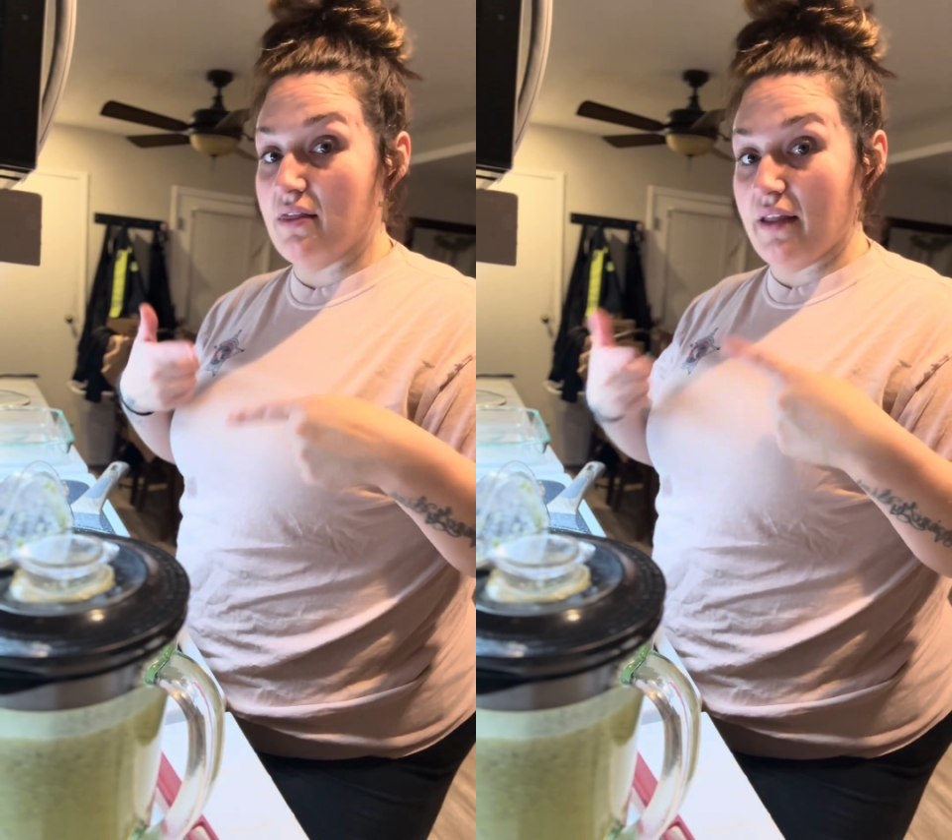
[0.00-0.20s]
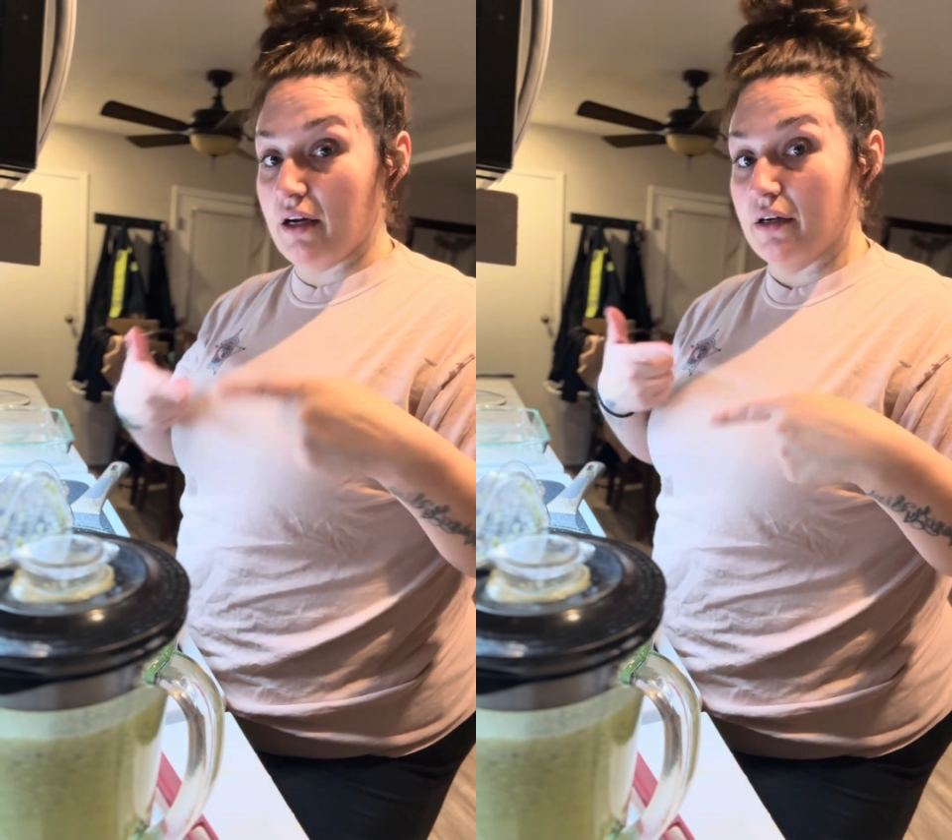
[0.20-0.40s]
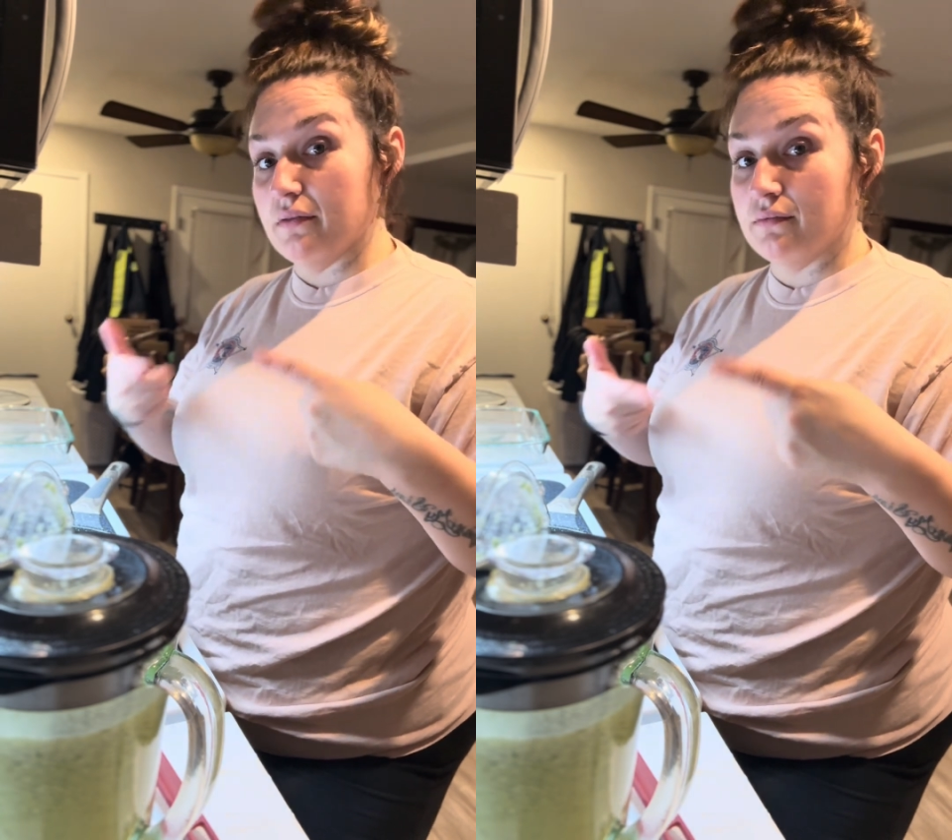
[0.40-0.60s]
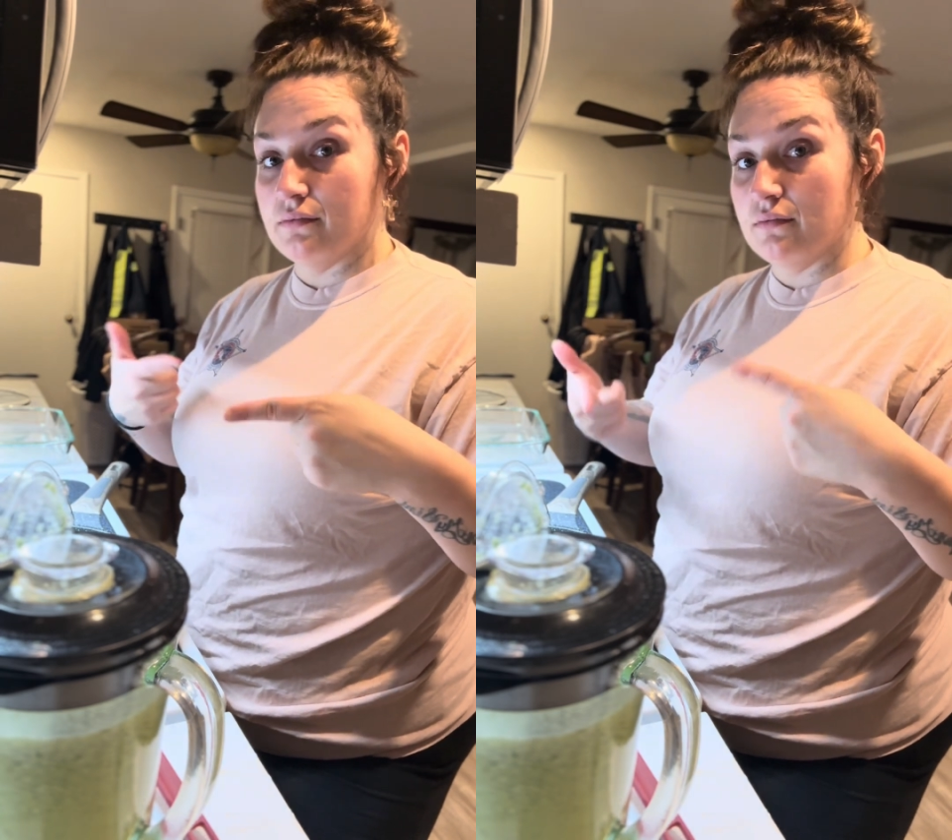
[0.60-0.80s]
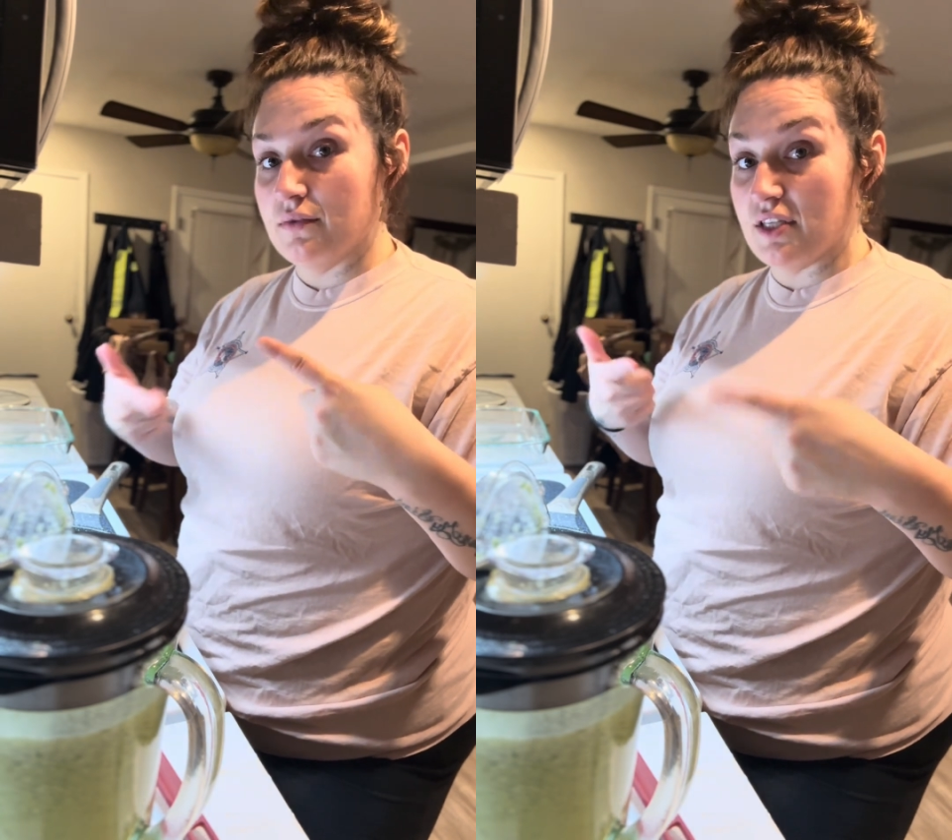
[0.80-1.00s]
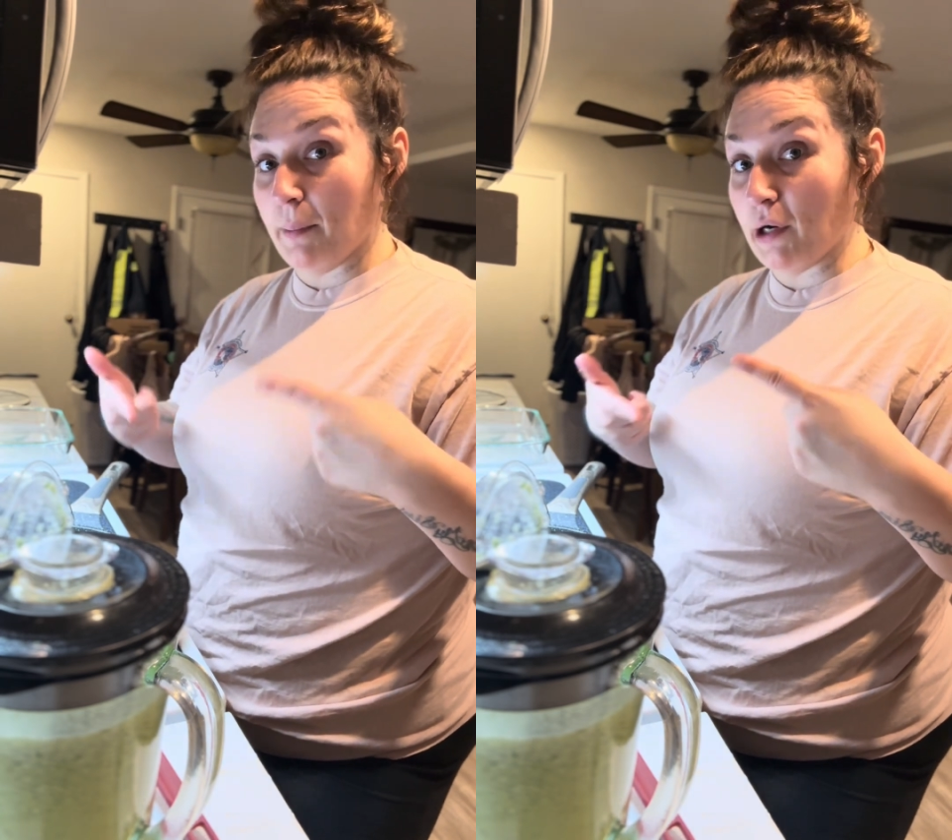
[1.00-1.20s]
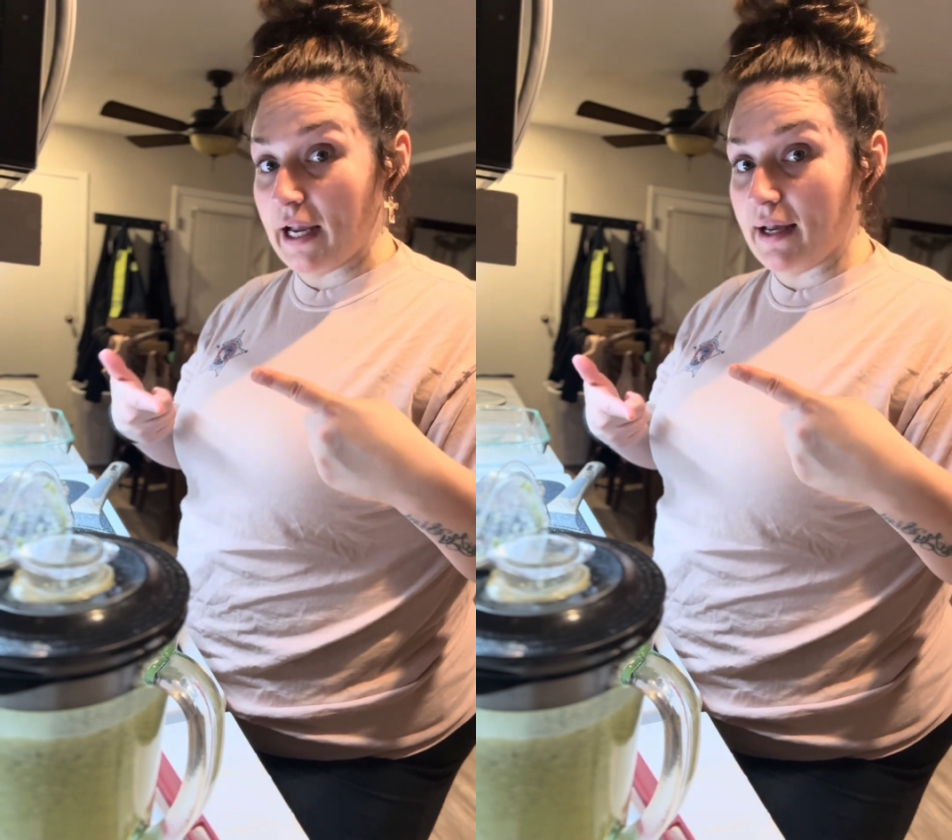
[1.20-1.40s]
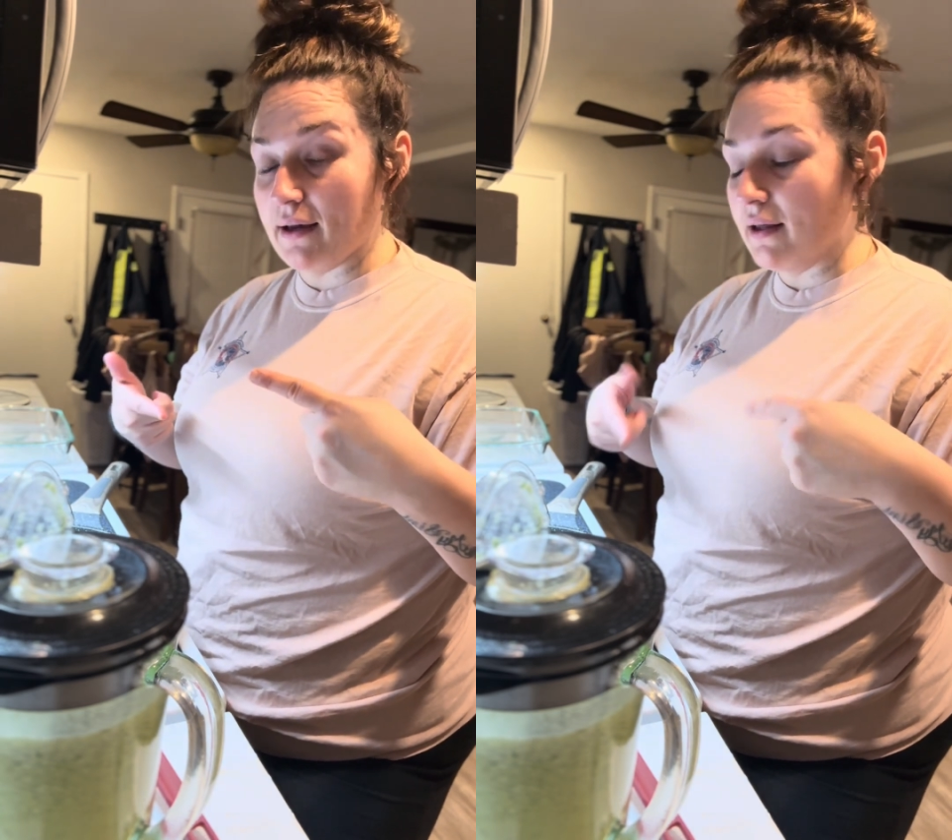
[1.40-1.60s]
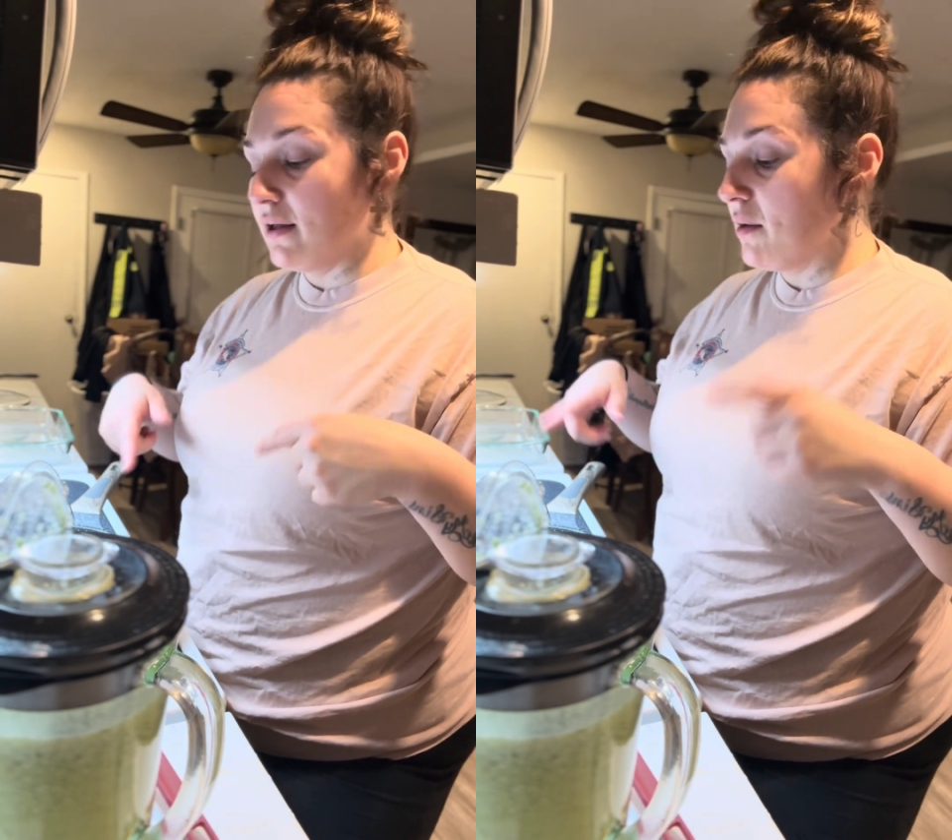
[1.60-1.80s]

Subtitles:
there simmering,